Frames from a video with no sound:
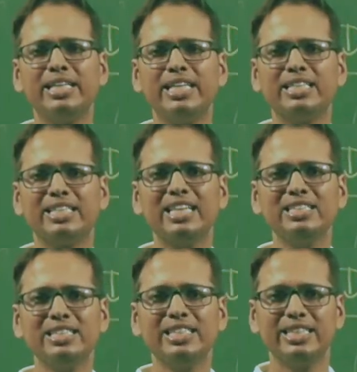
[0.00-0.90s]
dx
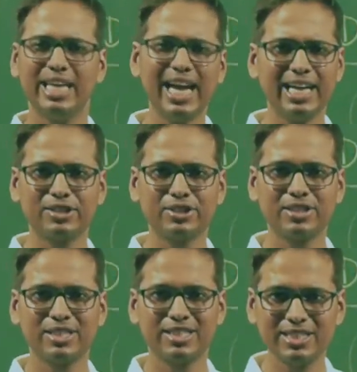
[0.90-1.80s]
as
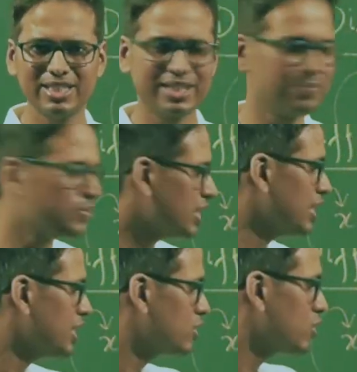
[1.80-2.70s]
x, isn't it?
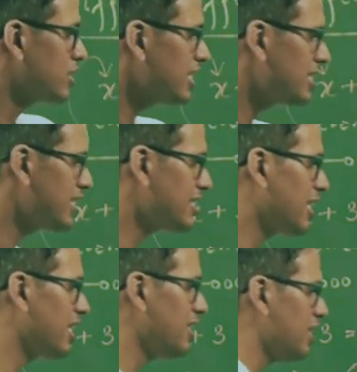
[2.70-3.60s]
So this is
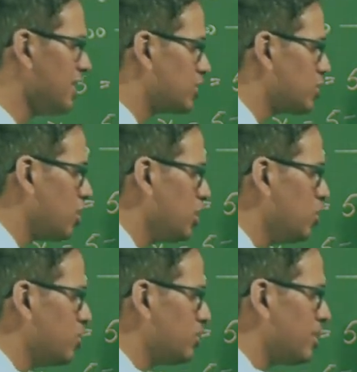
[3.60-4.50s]
a
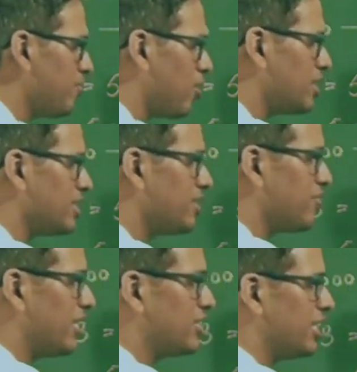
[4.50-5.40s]
solution for this
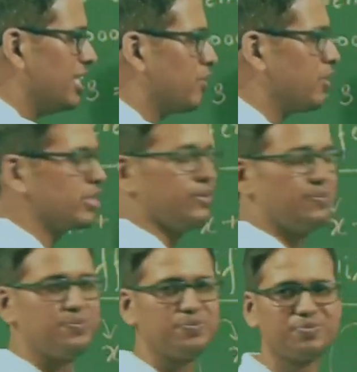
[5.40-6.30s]
differential
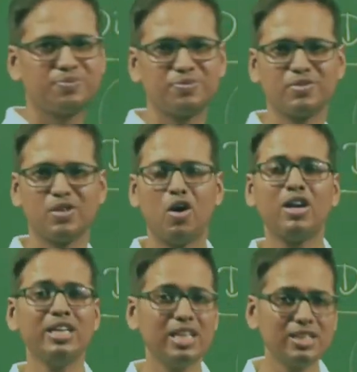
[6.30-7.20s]
equation.
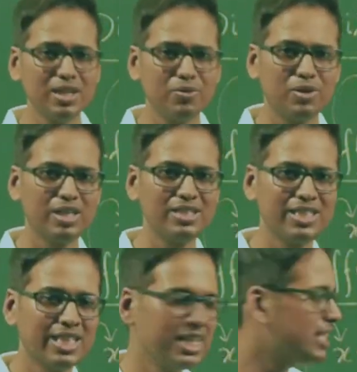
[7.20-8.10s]
Or in other words,
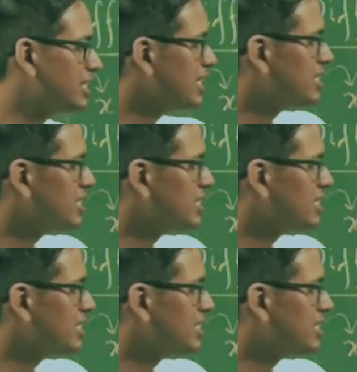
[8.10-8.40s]
this